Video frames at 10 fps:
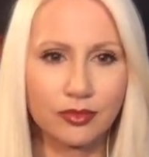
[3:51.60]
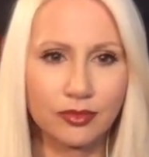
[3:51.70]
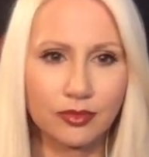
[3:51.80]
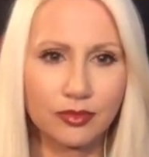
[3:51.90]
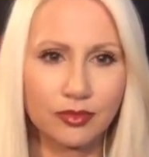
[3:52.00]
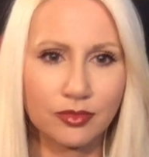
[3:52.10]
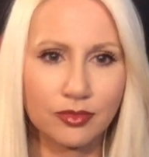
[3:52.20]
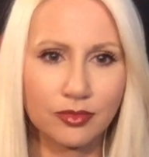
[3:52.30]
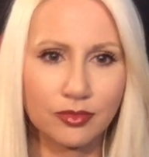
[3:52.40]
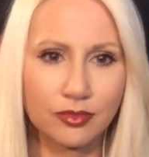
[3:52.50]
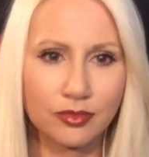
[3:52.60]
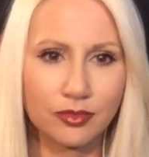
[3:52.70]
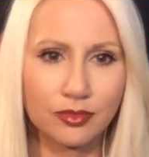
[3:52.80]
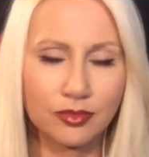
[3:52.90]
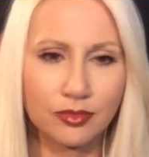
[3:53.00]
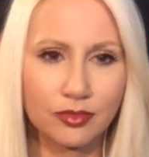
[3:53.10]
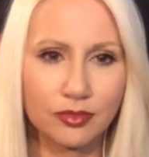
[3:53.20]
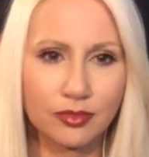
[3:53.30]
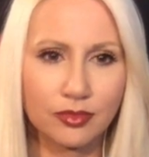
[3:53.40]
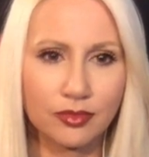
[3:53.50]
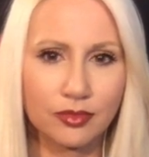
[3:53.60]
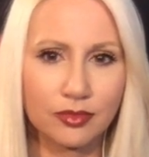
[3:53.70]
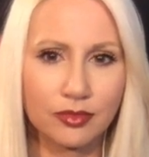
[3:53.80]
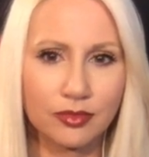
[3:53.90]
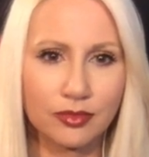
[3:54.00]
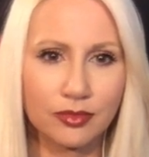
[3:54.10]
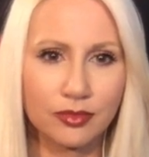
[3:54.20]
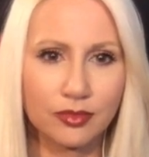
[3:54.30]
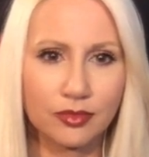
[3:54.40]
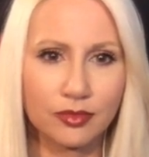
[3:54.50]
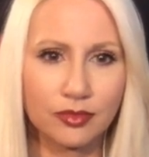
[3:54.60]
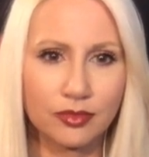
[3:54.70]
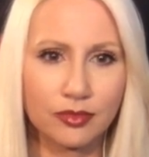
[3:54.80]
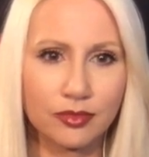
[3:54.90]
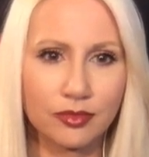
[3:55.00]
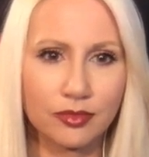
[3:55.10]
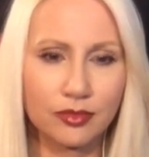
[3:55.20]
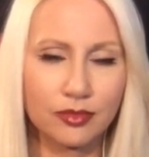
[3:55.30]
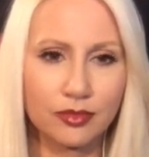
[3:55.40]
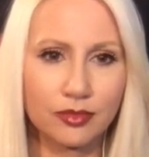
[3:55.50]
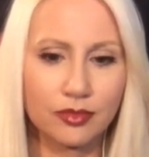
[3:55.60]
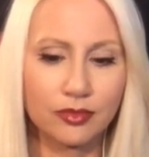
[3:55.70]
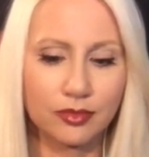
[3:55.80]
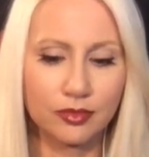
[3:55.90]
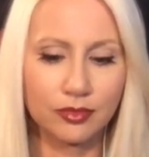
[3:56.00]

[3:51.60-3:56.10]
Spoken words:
[no speech]